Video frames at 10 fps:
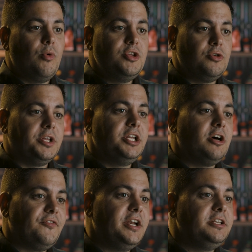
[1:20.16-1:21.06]
When you clean
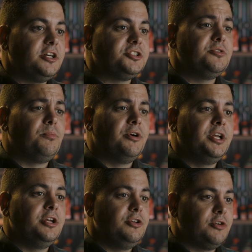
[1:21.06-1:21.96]
off any dust and
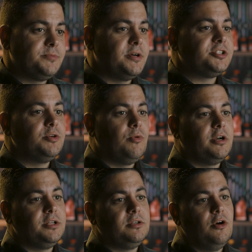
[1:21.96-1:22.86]
debris, you especially
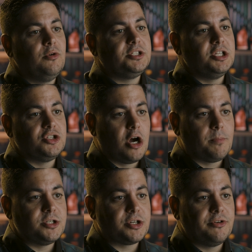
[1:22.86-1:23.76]
want to notice the
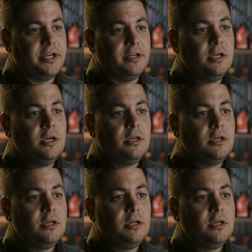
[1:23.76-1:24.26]
chopper screen.